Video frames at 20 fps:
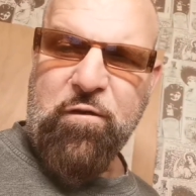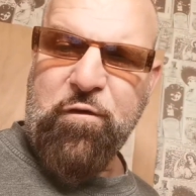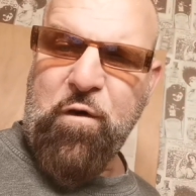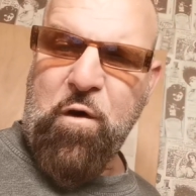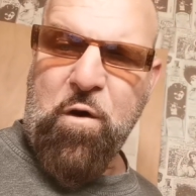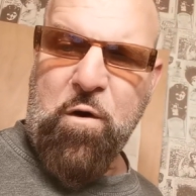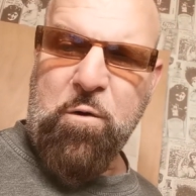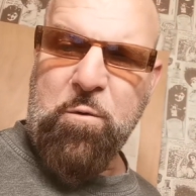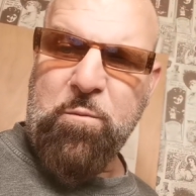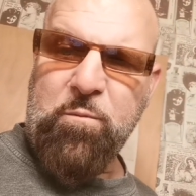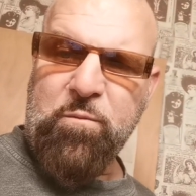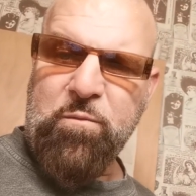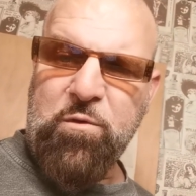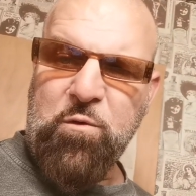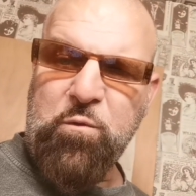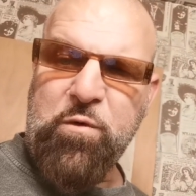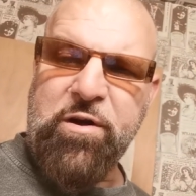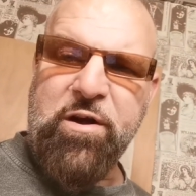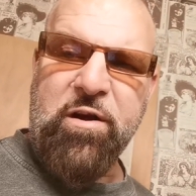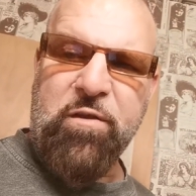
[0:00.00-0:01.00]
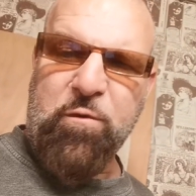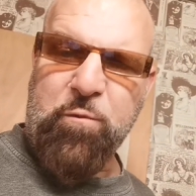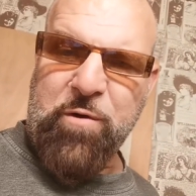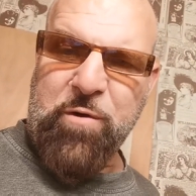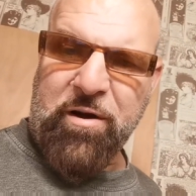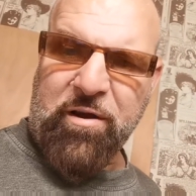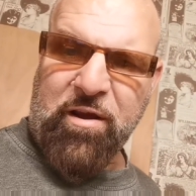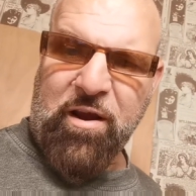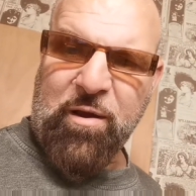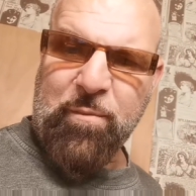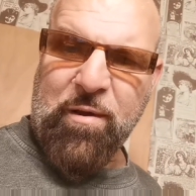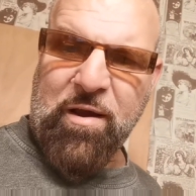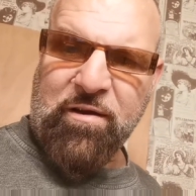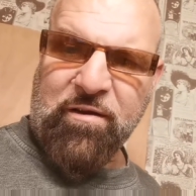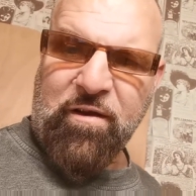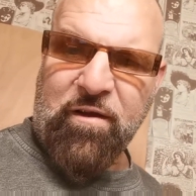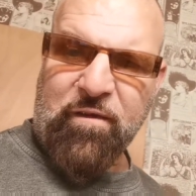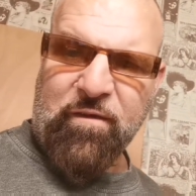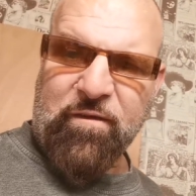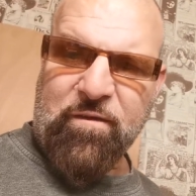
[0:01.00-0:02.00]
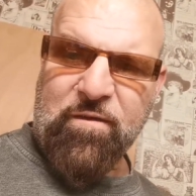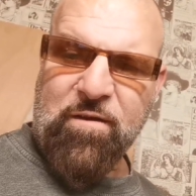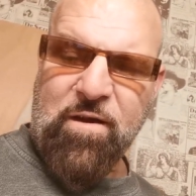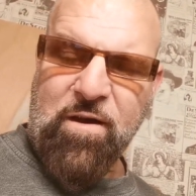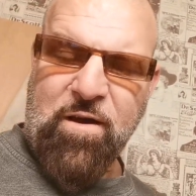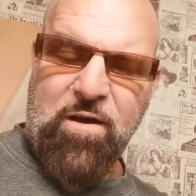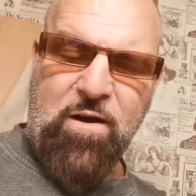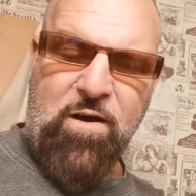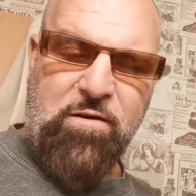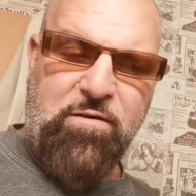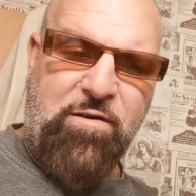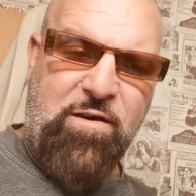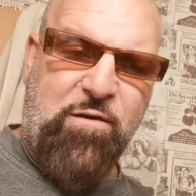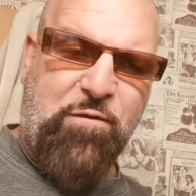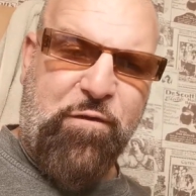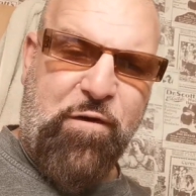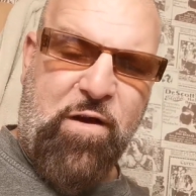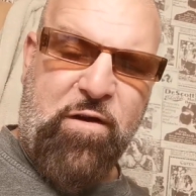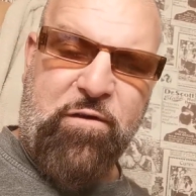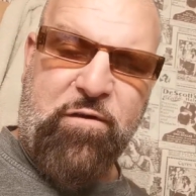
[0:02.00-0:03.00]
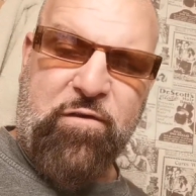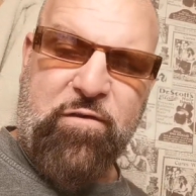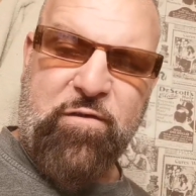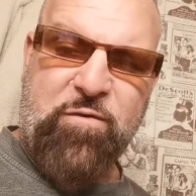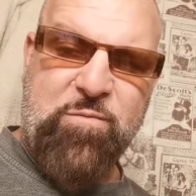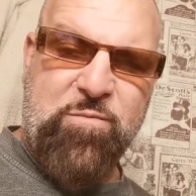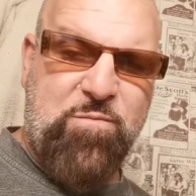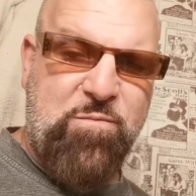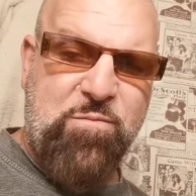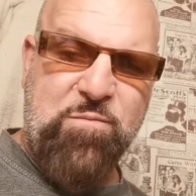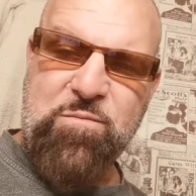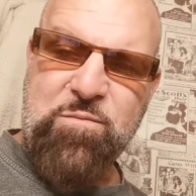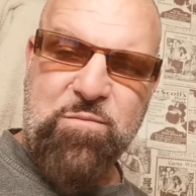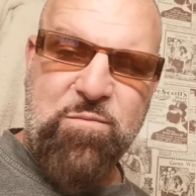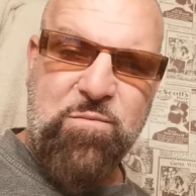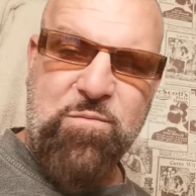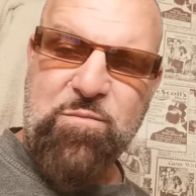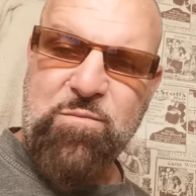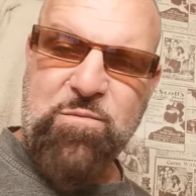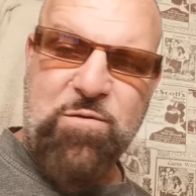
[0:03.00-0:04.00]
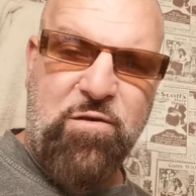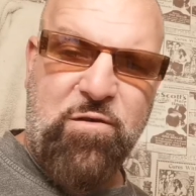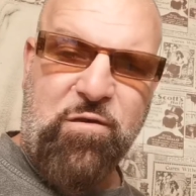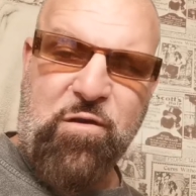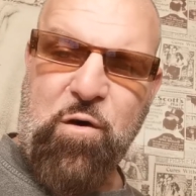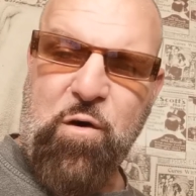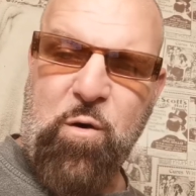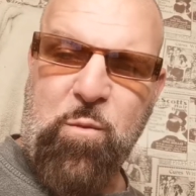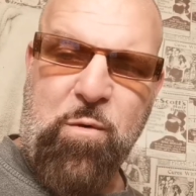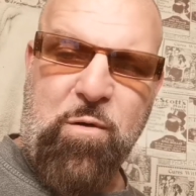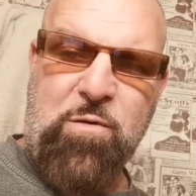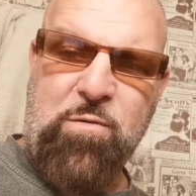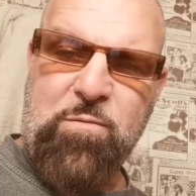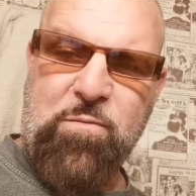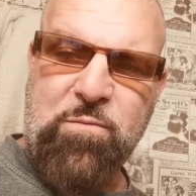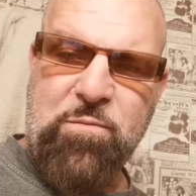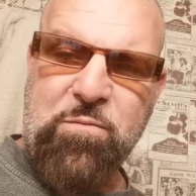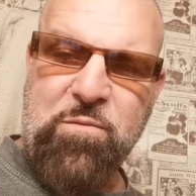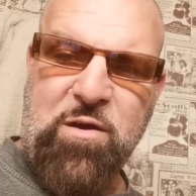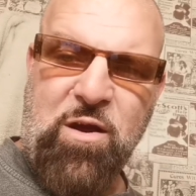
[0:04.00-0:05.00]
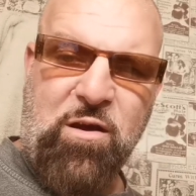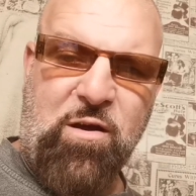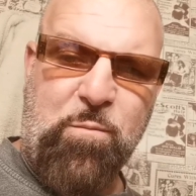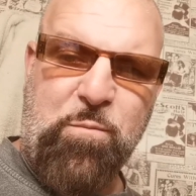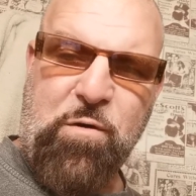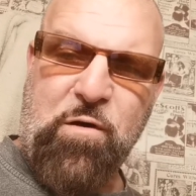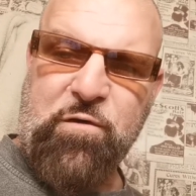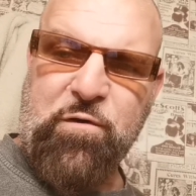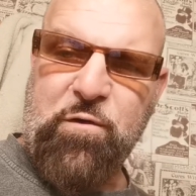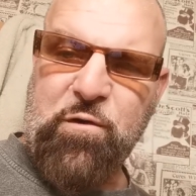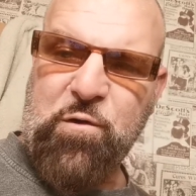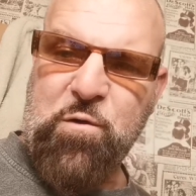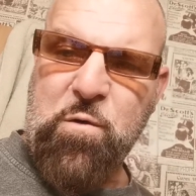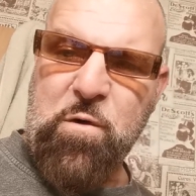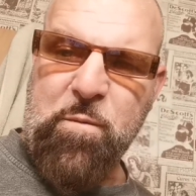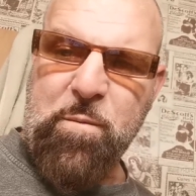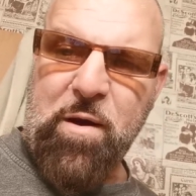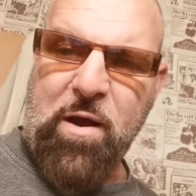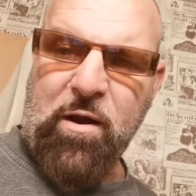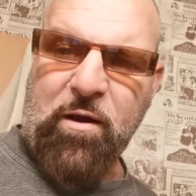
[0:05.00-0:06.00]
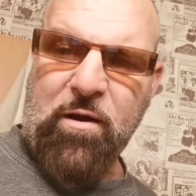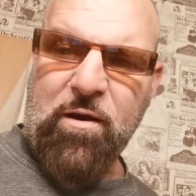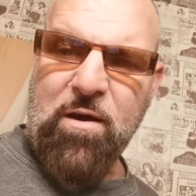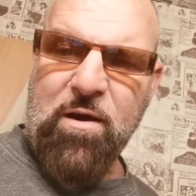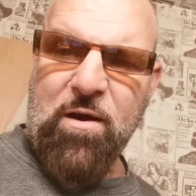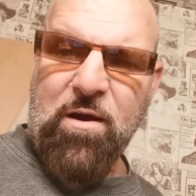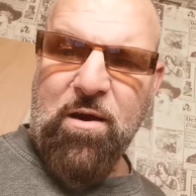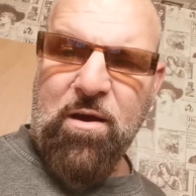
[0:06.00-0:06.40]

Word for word: So we needed to win a game like this. Uh, defense, it's terrible. Can't get pressure on the quarterback.